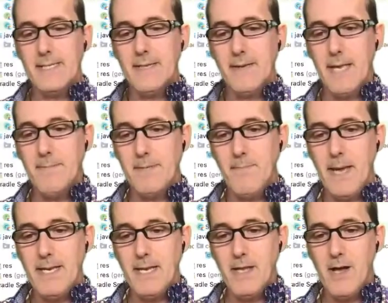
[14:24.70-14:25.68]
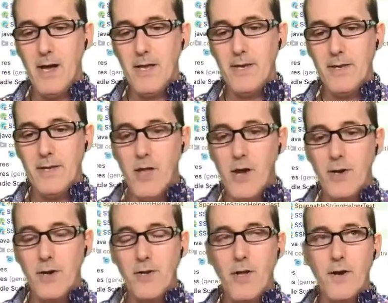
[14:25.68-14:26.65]
it keeps appending on longer
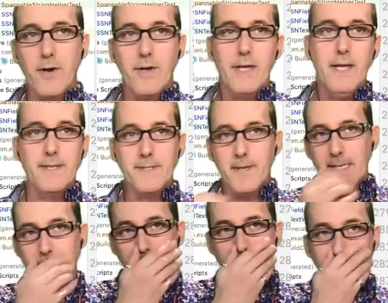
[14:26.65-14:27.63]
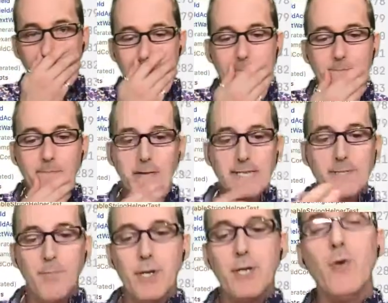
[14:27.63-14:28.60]
and longer on the end. So that's pretty cool. It's
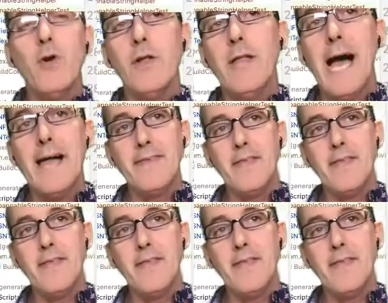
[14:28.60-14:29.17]
pretty cool that the